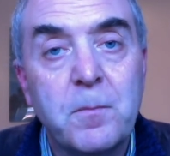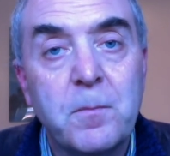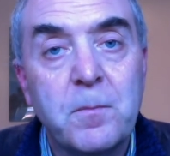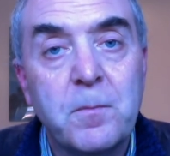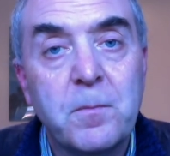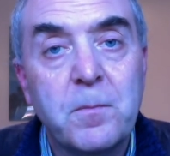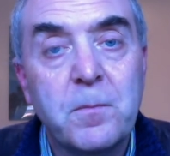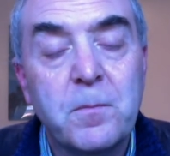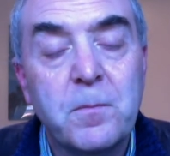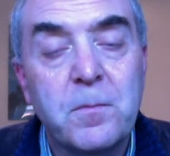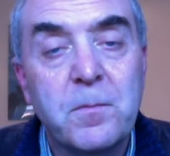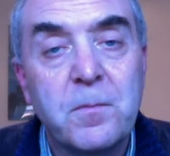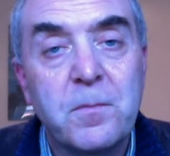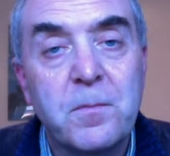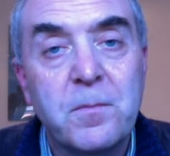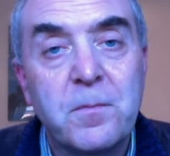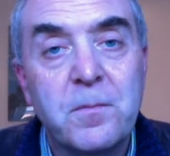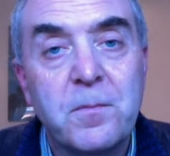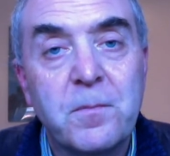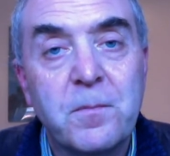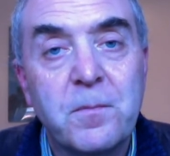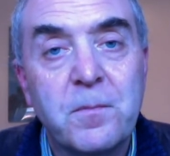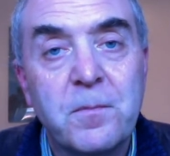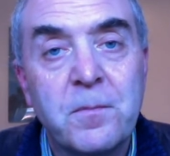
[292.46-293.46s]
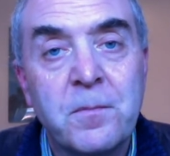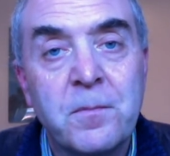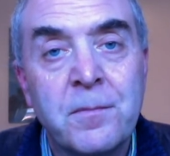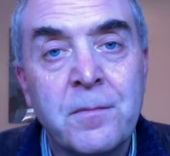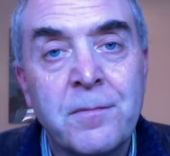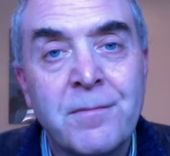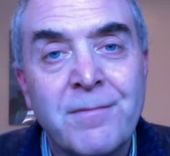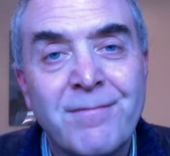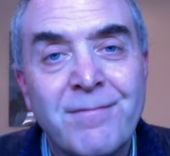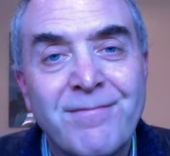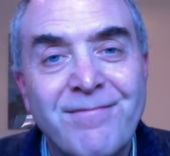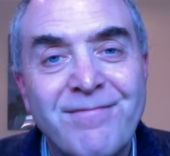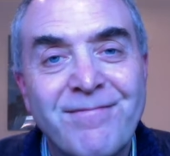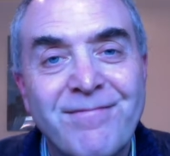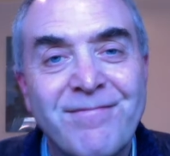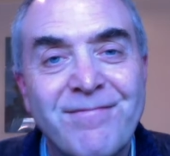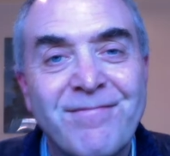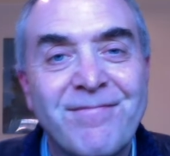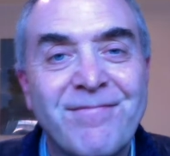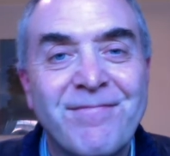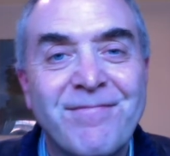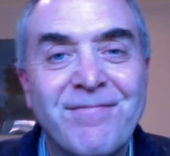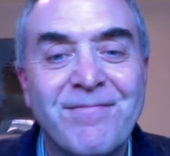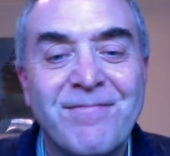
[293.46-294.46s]

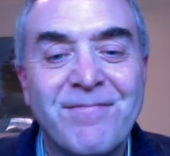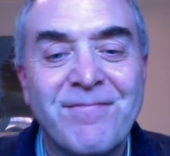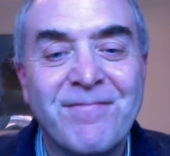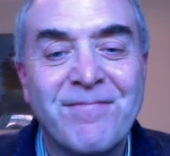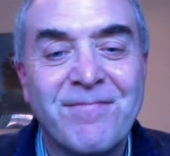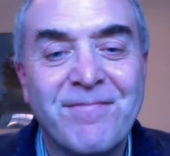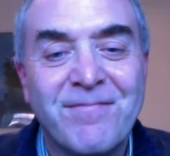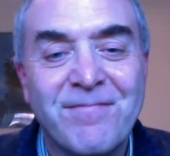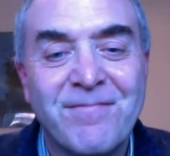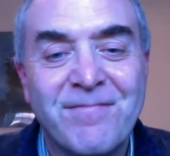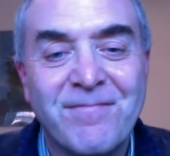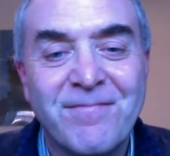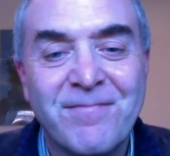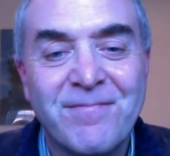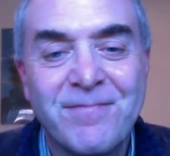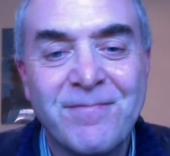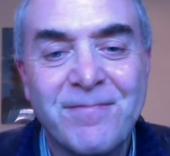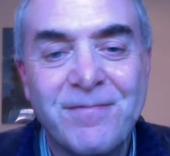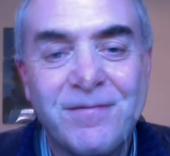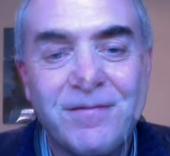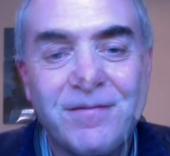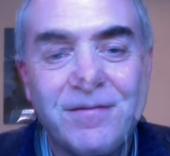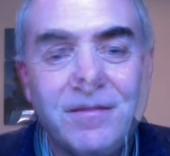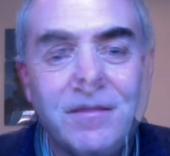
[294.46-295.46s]
(silence)